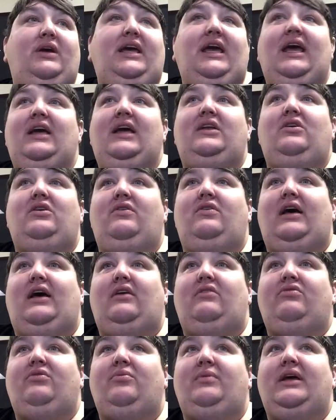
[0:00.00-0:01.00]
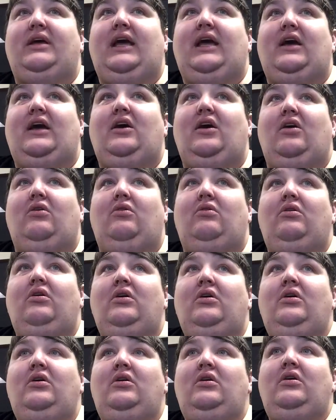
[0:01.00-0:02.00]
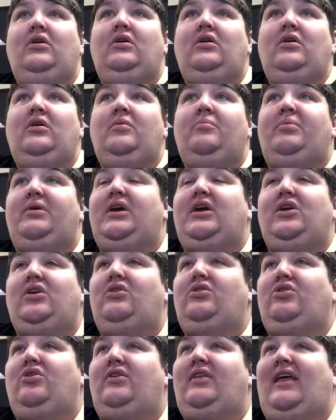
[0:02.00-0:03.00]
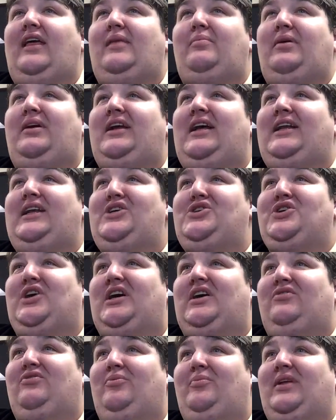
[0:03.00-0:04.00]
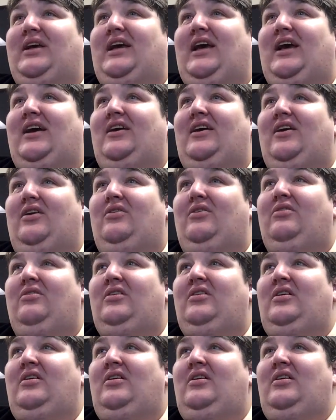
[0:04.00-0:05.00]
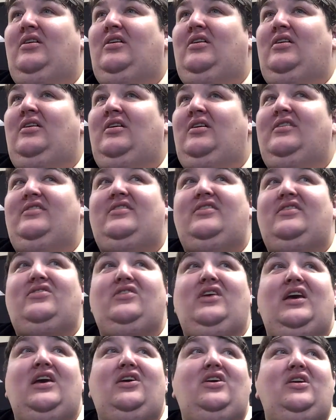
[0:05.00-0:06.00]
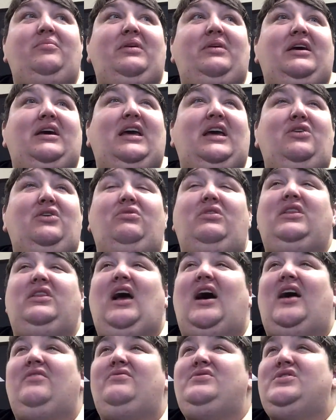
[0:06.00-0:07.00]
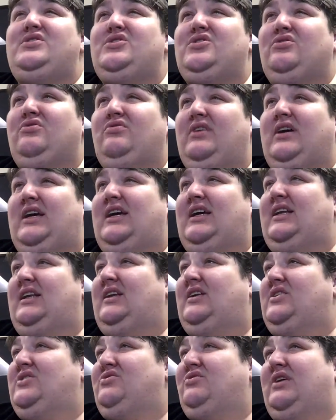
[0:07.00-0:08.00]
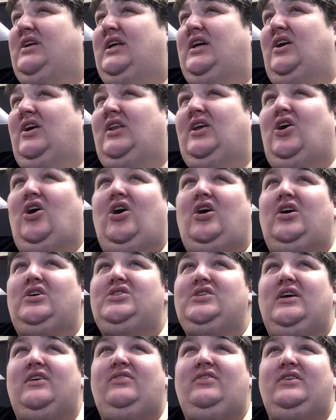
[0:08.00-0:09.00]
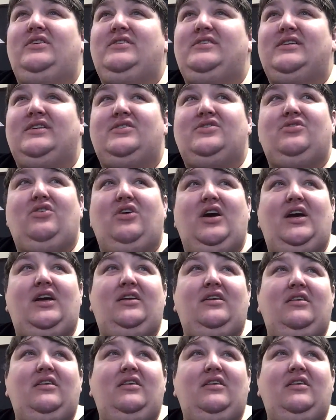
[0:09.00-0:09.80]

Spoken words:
We can't know that from the get-go. But you don't know that about any child from the get-go. Is this kid going to be a kid who loves to read and is reading on the college level in 6th grade?